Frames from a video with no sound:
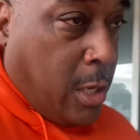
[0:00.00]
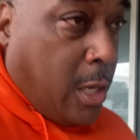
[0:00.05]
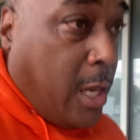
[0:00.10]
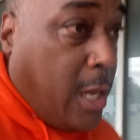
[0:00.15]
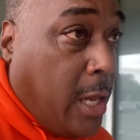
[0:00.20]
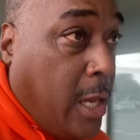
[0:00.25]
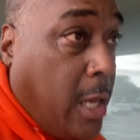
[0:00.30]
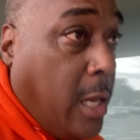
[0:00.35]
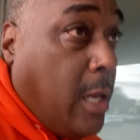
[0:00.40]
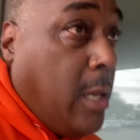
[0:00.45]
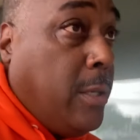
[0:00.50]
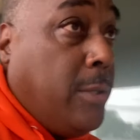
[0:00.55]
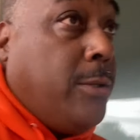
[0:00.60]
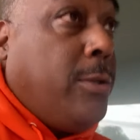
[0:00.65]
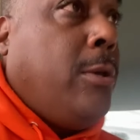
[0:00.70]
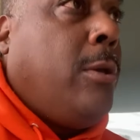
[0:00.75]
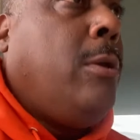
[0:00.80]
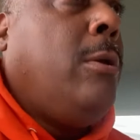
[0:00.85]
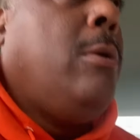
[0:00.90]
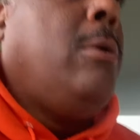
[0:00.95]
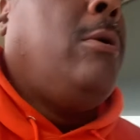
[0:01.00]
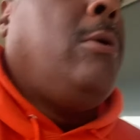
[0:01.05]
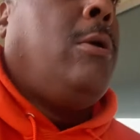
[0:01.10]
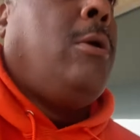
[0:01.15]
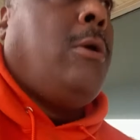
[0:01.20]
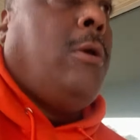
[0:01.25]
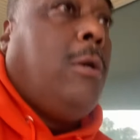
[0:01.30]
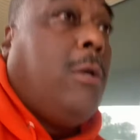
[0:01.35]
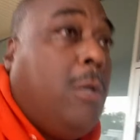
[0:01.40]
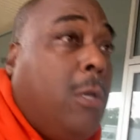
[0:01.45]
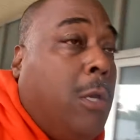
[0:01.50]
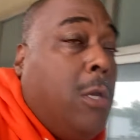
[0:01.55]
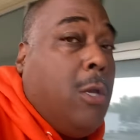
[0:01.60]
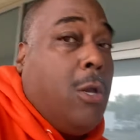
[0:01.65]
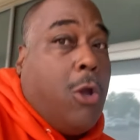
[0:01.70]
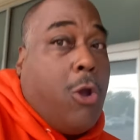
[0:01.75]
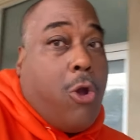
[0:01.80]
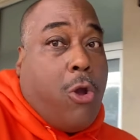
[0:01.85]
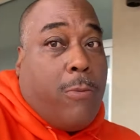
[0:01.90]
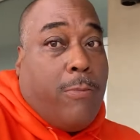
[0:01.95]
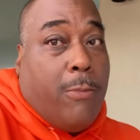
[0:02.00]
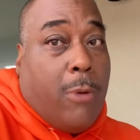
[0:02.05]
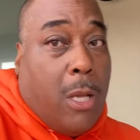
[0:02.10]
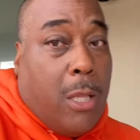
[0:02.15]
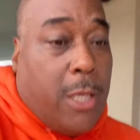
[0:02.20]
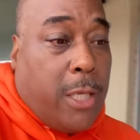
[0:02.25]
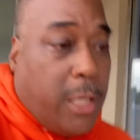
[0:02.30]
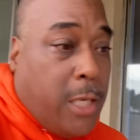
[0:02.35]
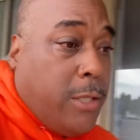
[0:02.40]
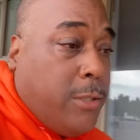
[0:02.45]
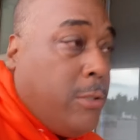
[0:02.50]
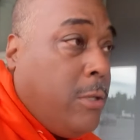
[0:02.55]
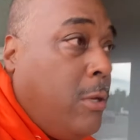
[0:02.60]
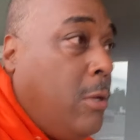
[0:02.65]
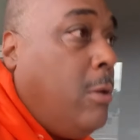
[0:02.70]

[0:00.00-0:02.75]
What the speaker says: and Herb Mulligan.